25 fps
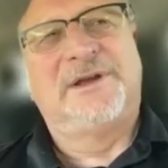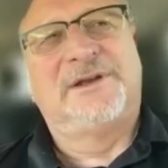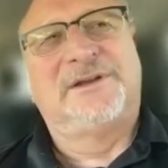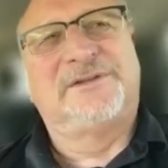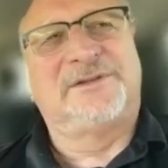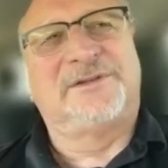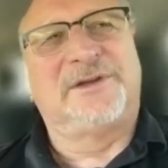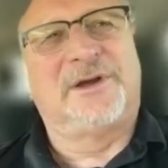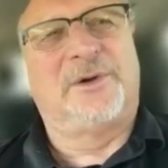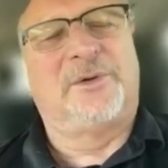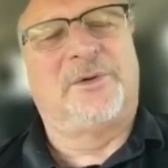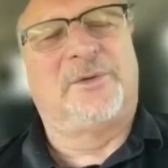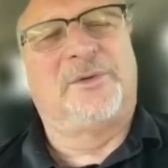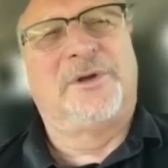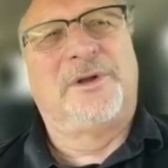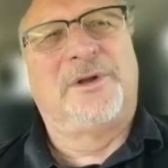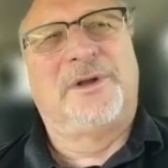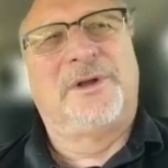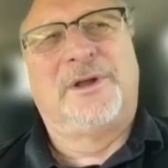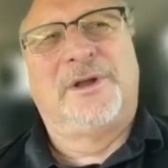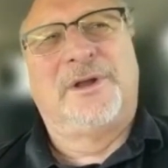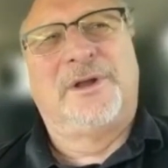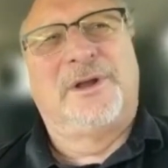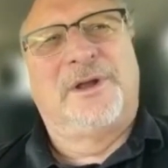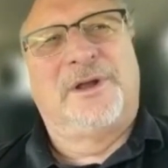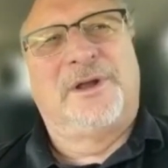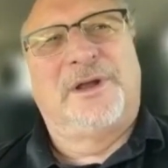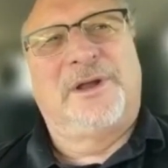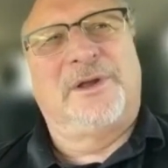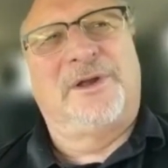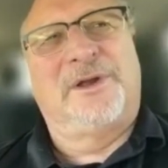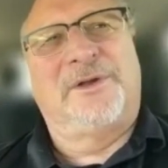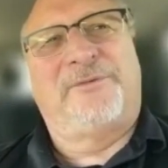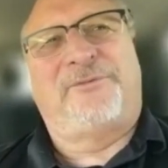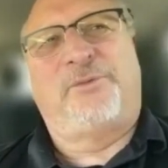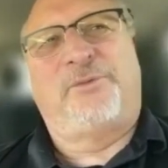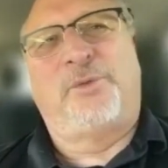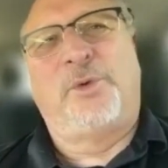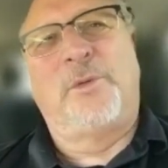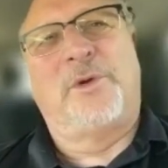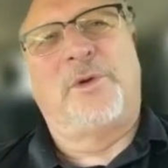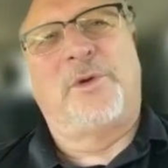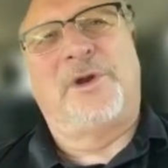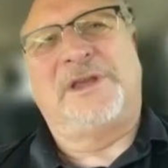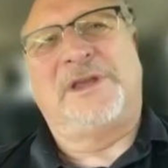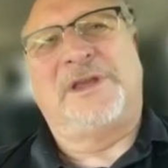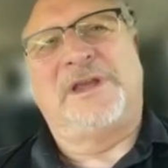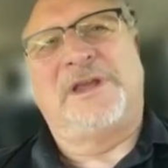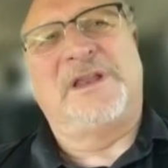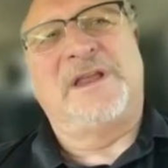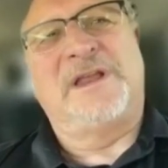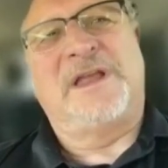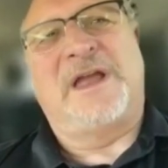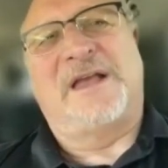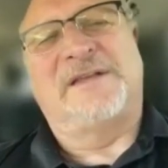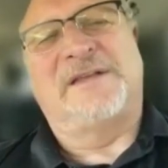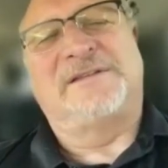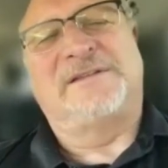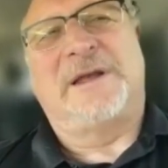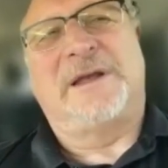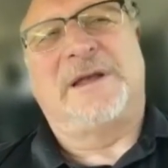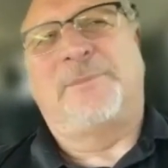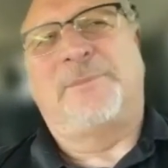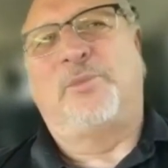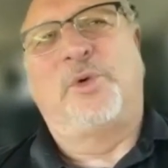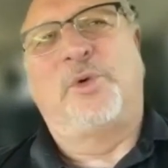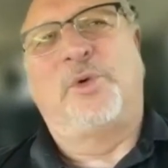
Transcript: So if we weren't getting guys up,